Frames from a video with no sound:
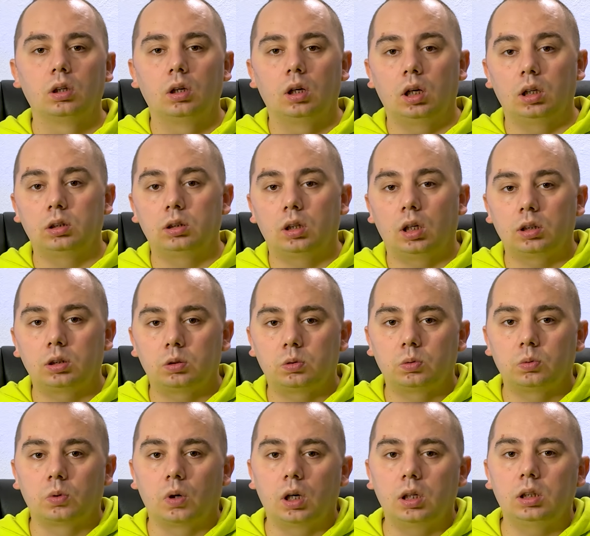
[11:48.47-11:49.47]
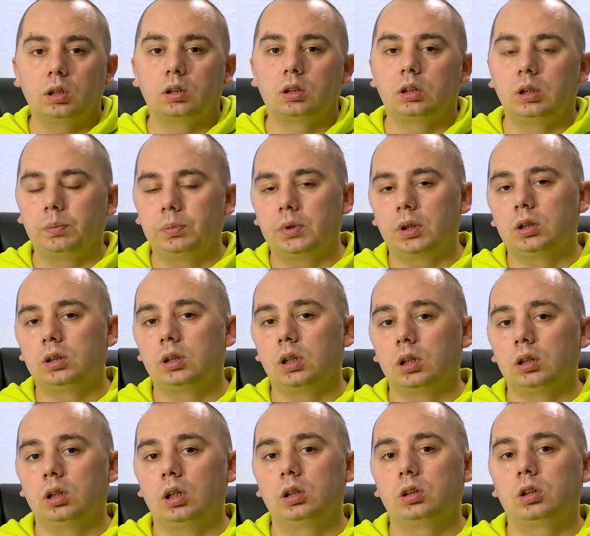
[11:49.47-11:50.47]
And that's why encrypted
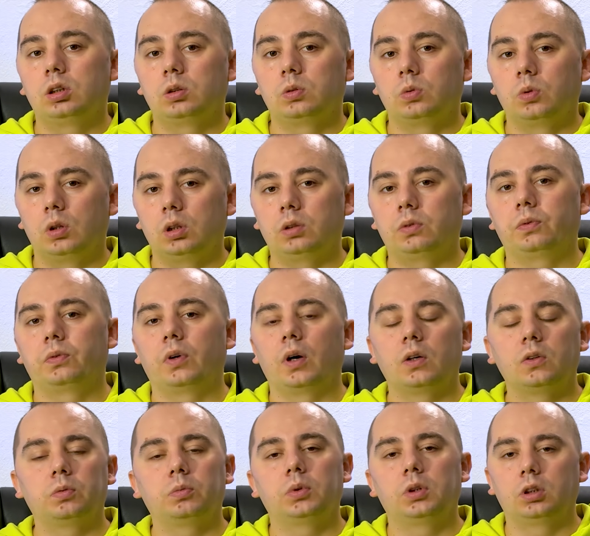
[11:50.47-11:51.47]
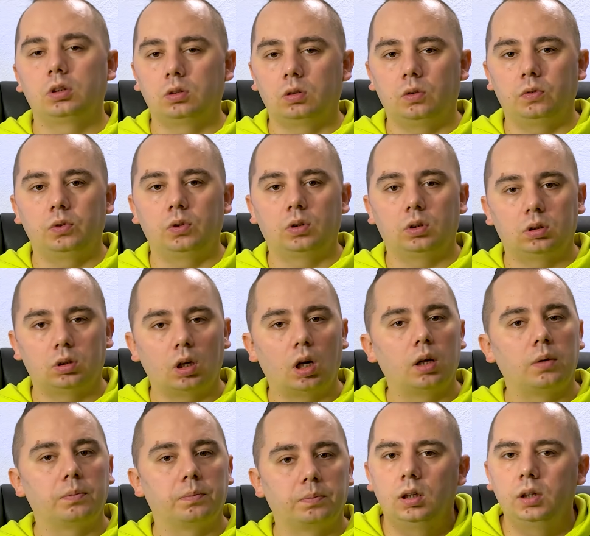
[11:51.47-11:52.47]
DNS is worth 5 minutes of your
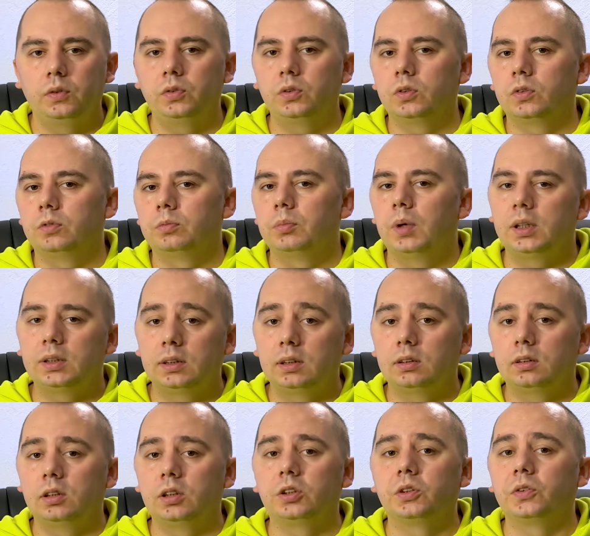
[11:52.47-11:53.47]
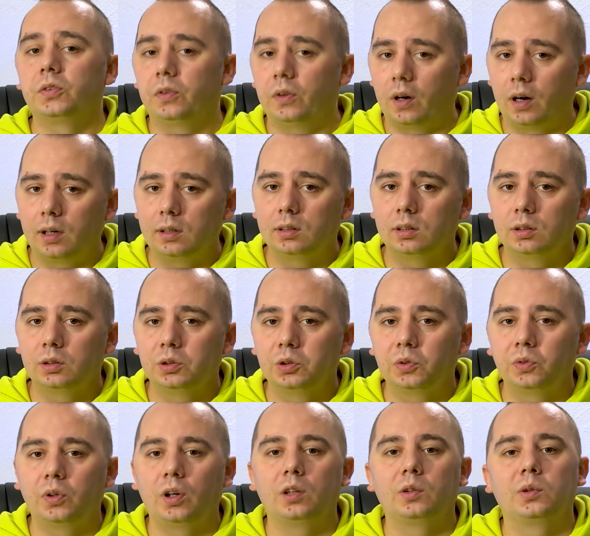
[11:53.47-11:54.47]
time. If you've made it this far,
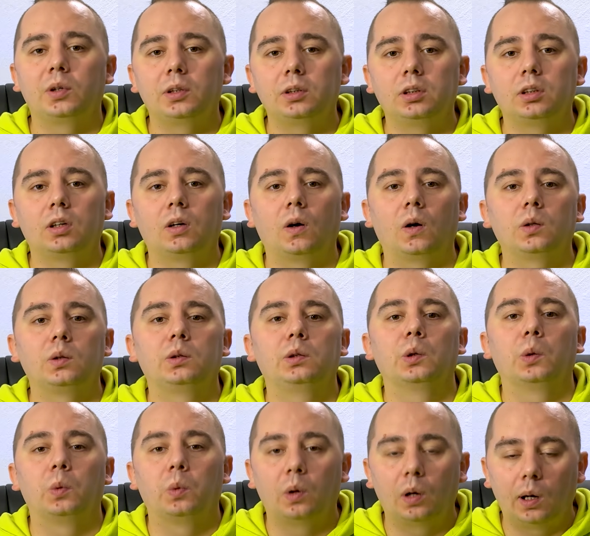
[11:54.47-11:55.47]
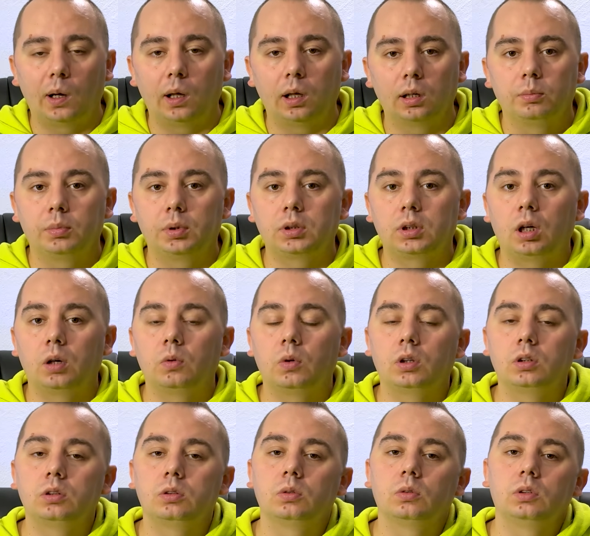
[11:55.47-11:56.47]
you've already got the why. But I
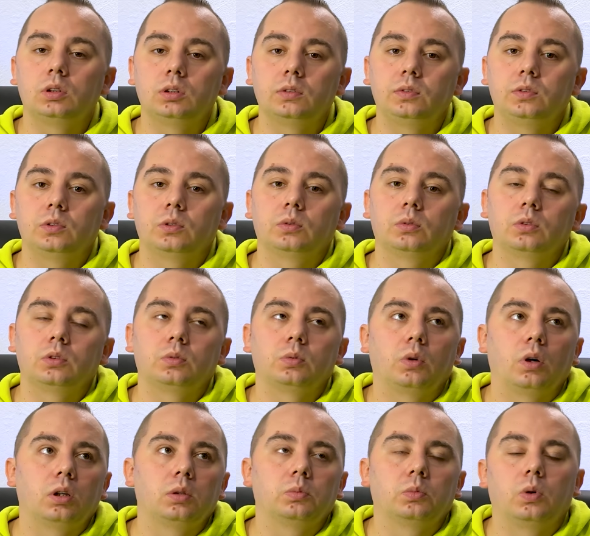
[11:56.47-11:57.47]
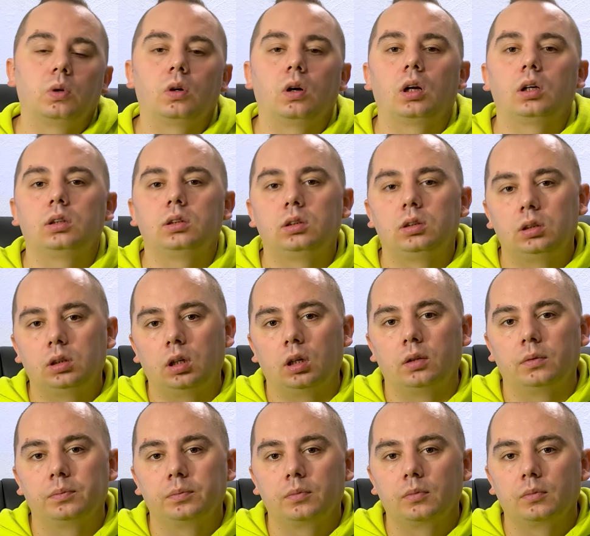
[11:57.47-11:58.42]
want to leave you with one more idea.